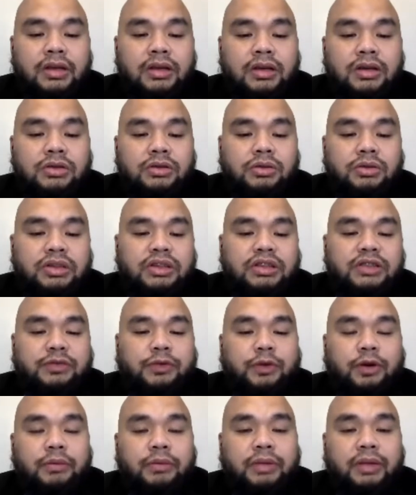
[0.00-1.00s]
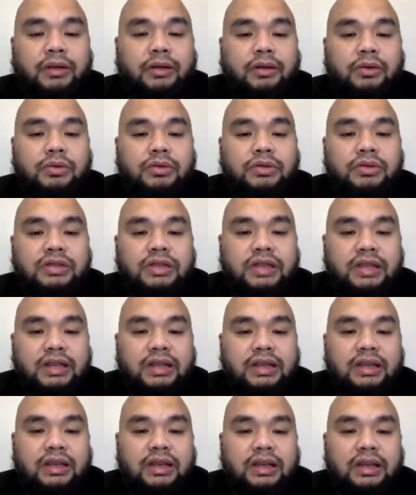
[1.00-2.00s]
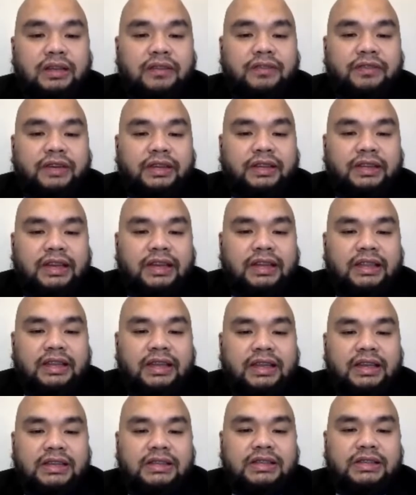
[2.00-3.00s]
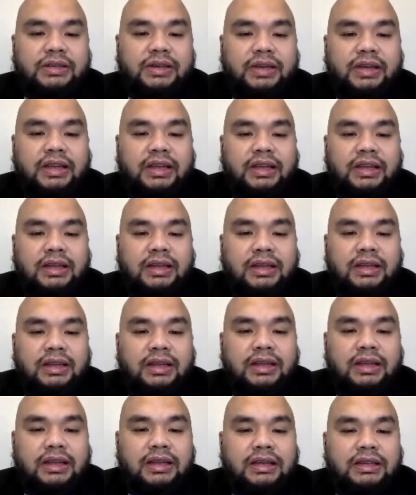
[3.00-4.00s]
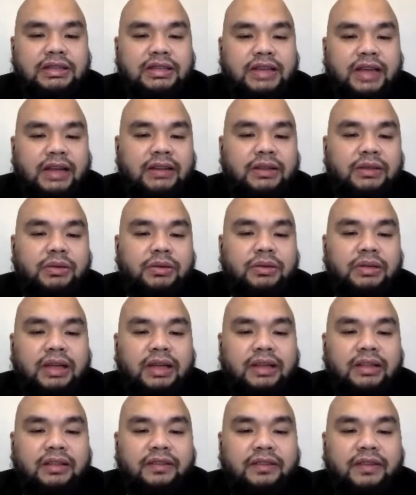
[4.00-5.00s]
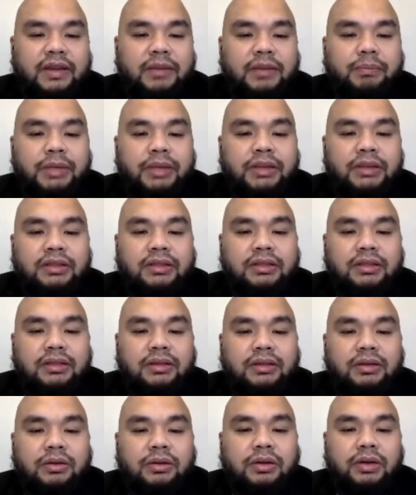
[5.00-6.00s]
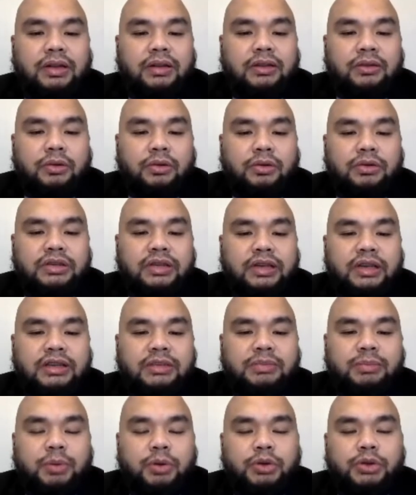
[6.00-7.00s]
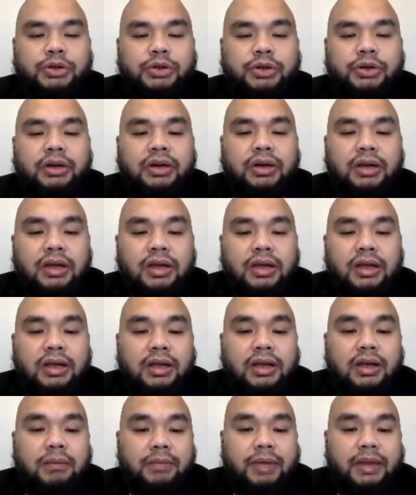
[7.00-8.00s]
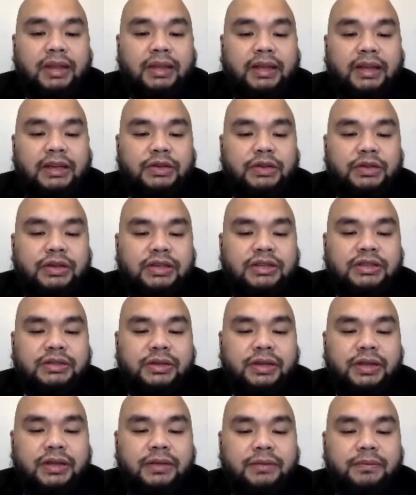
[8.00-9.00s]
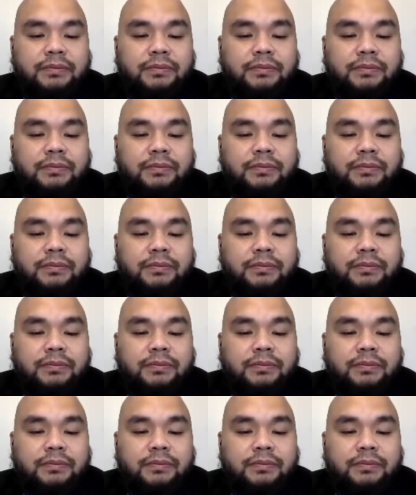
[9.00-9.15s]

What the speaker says: So this form includes the infertility history, childhood and development, gonadotoxin exposure, medication history,